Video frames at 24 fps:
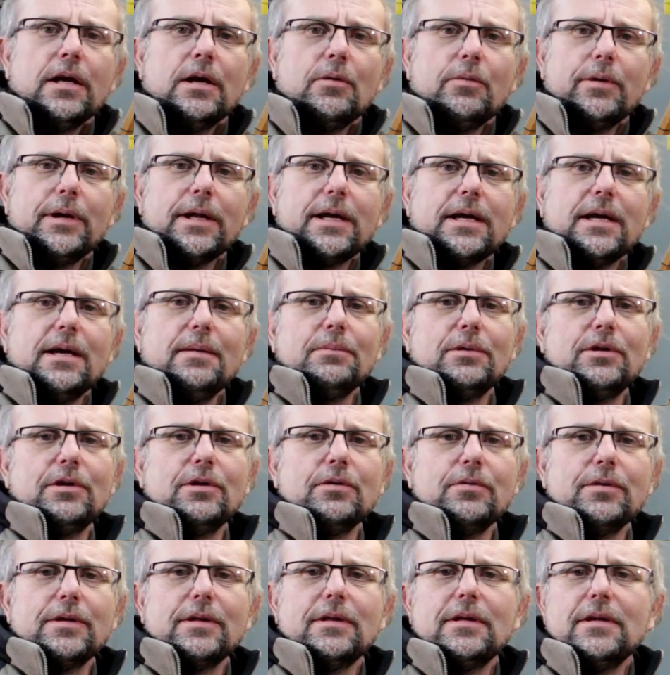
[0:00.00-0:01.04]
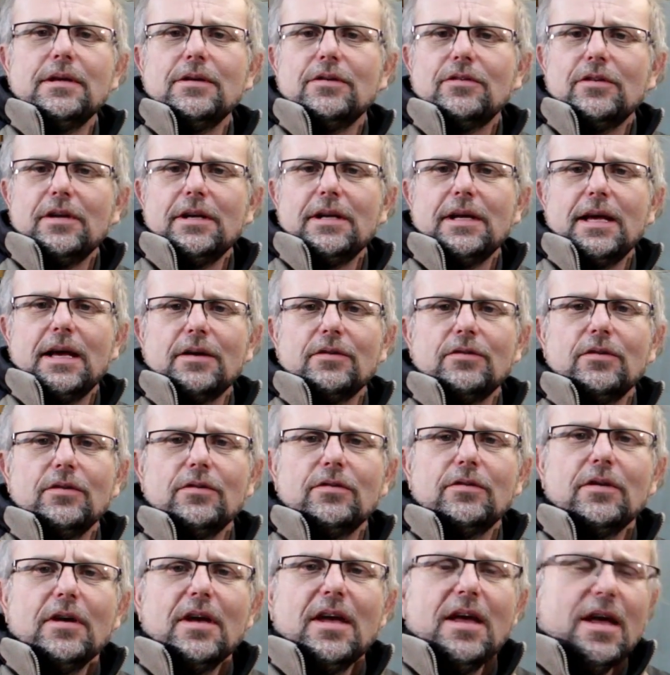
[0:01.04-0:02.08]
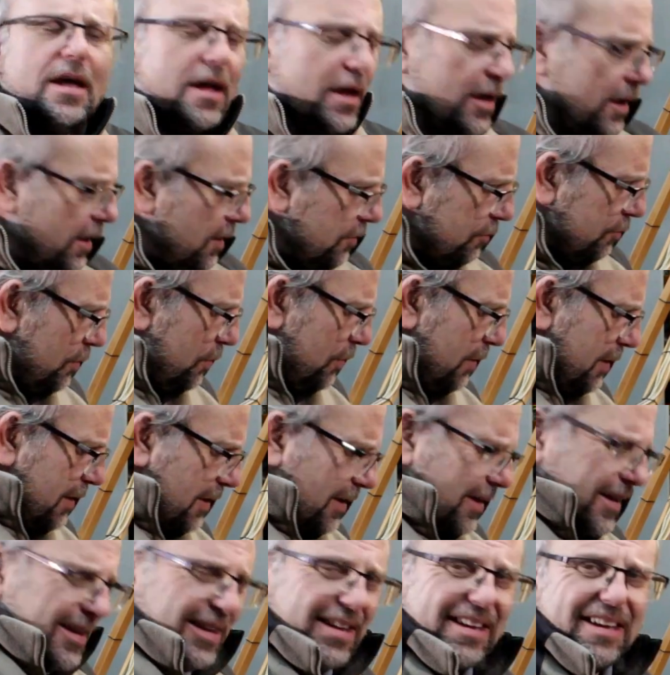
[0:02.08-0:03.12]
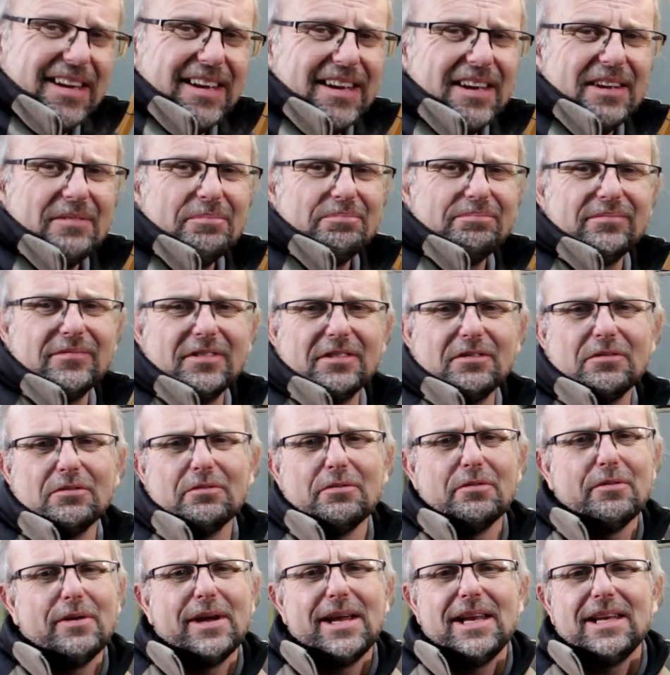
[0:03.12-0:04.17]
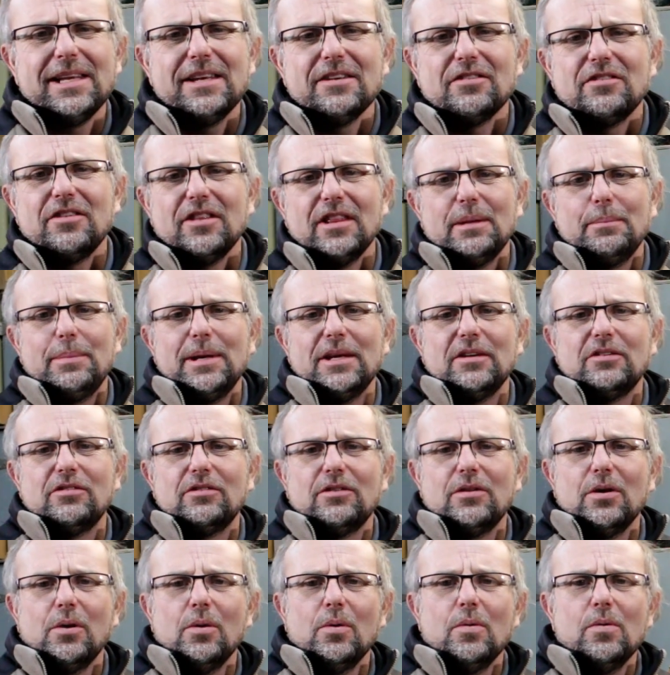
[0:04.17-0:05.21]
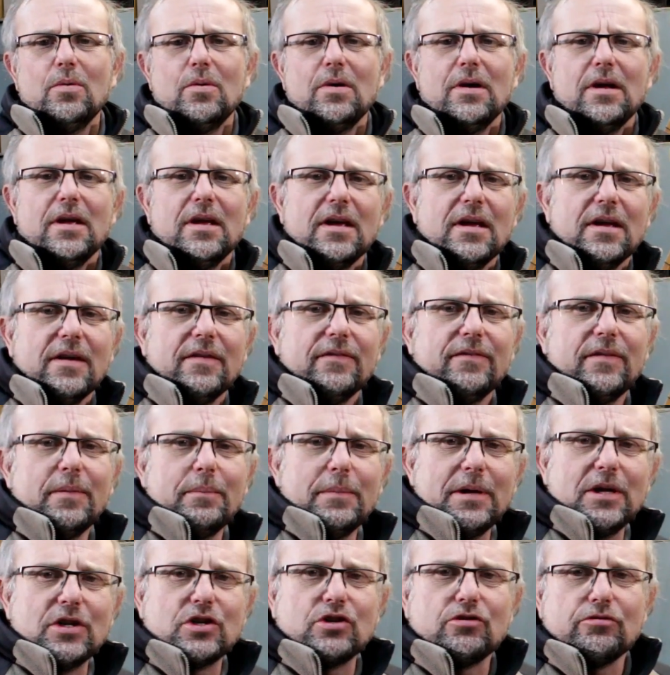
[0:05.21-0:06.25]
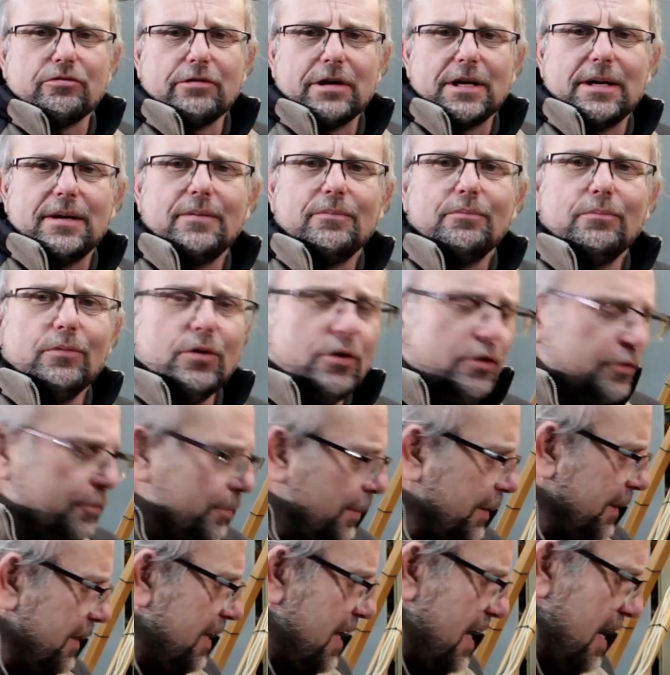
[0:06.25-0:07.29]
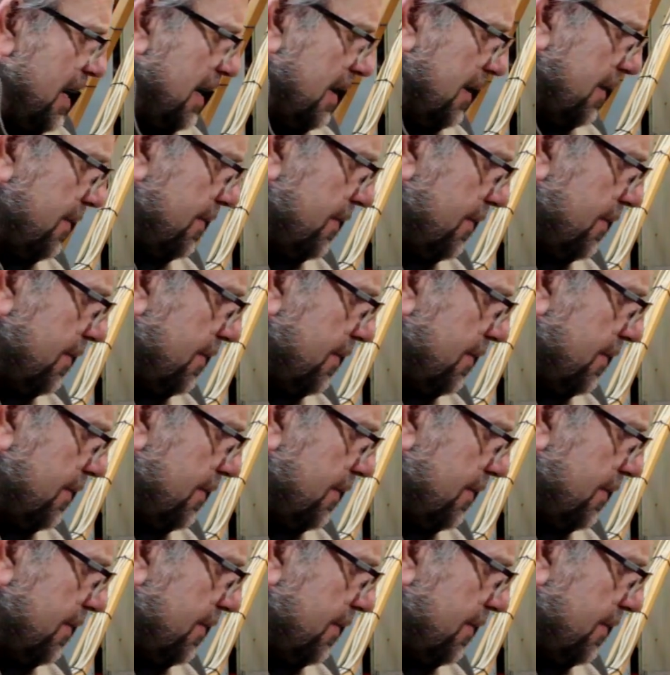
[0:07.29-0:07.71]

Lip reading: Now when it comes to doing the z-axis, a ruler really isn't the best tool for measuring movement here.